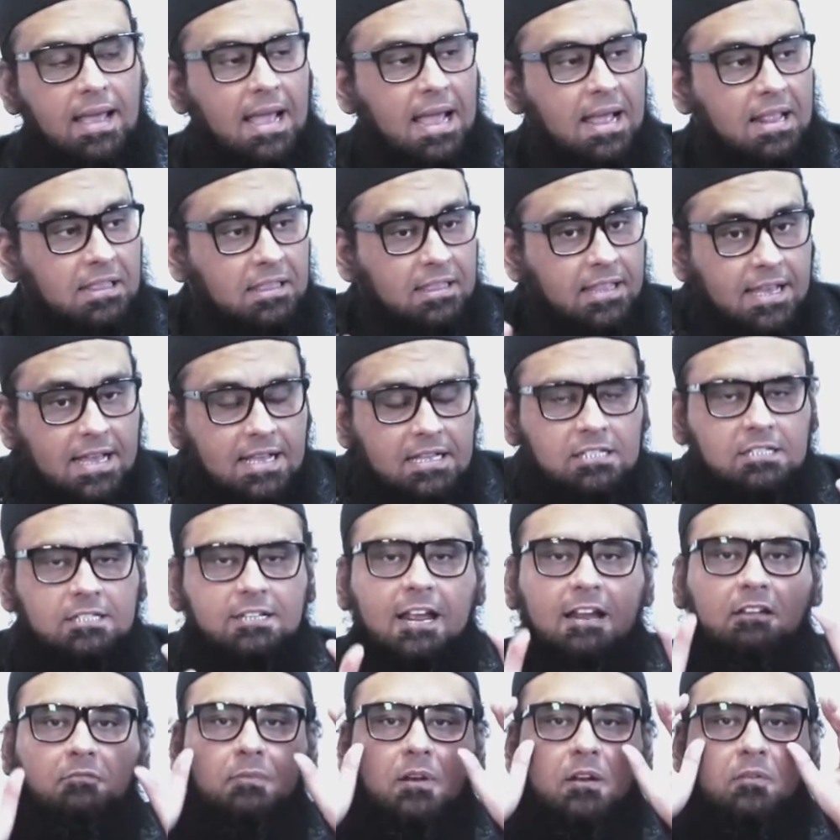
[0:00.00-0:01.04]
And these
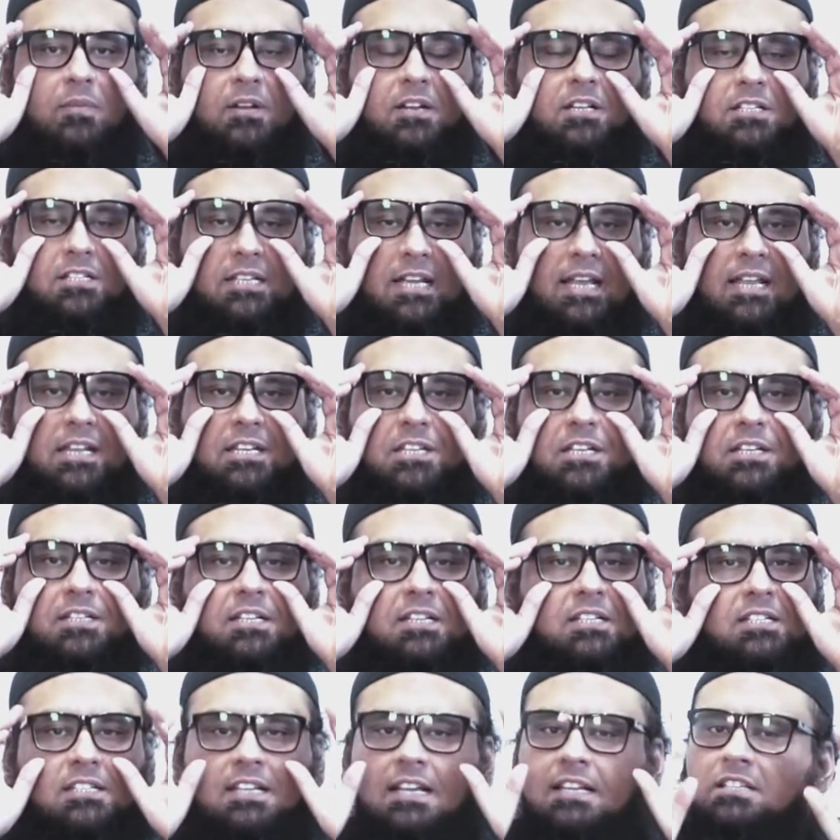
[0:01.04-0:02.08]
statements, when you see,
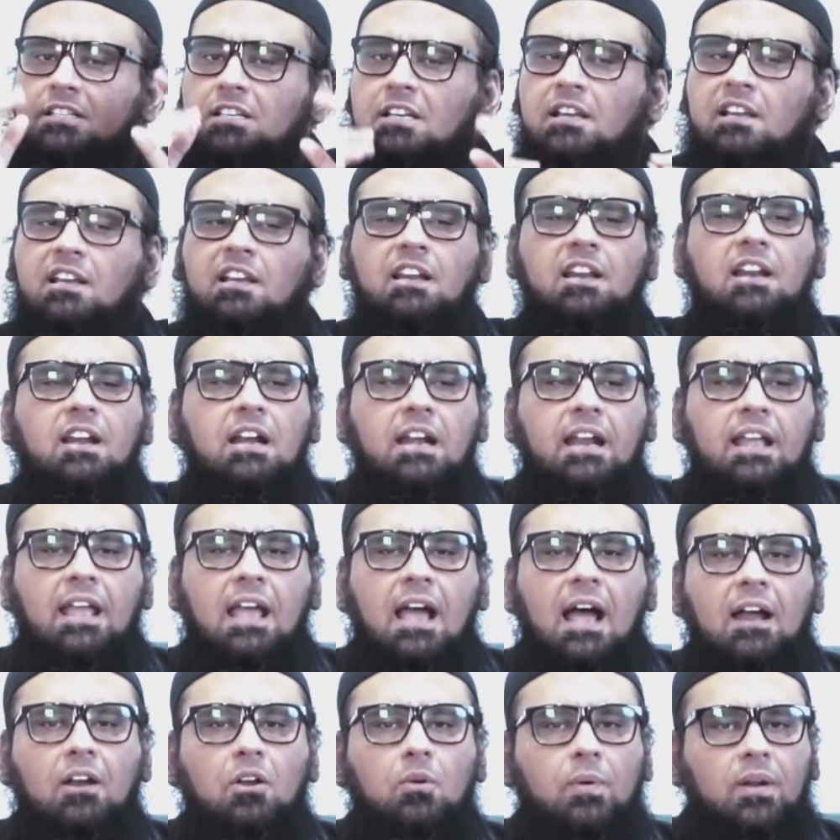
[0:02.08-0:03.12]
Jesus says clearly,
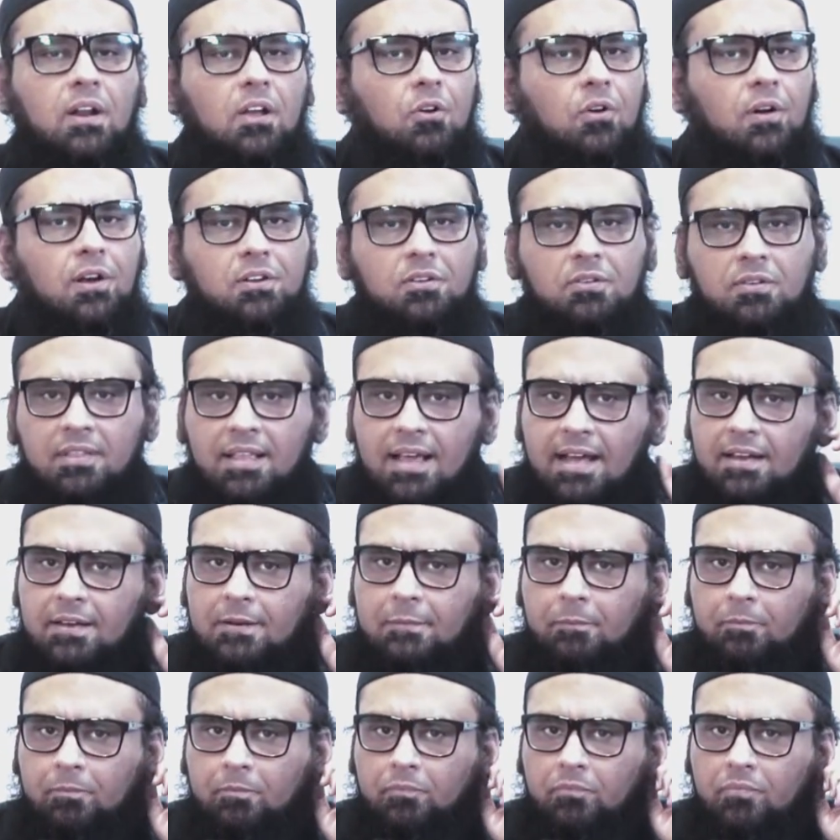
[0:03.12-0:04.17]
I don't want to go into
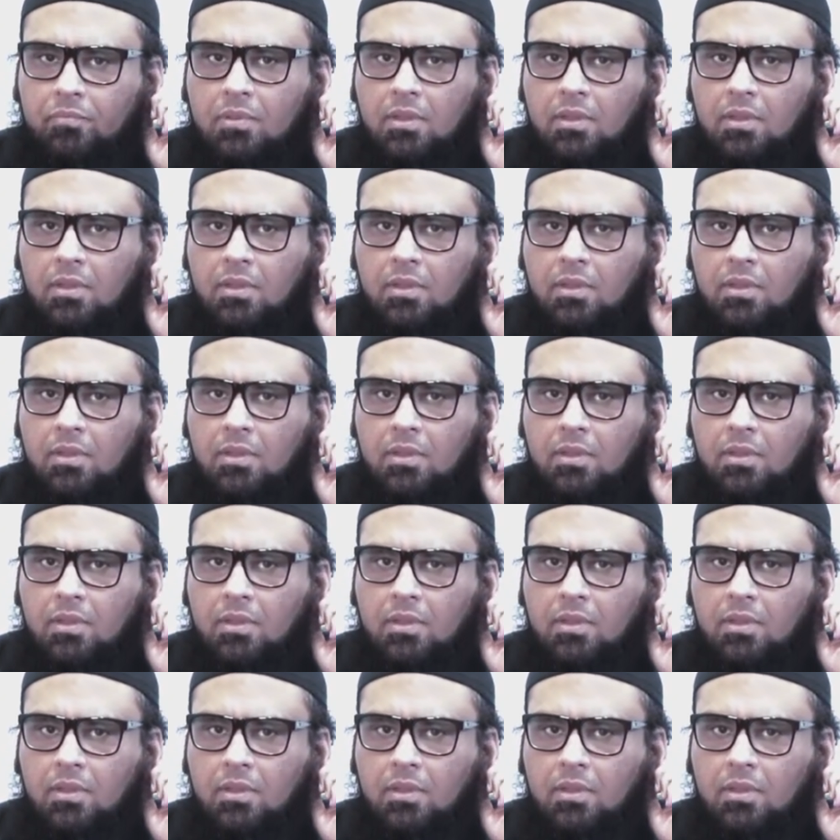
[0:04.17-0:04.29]
that.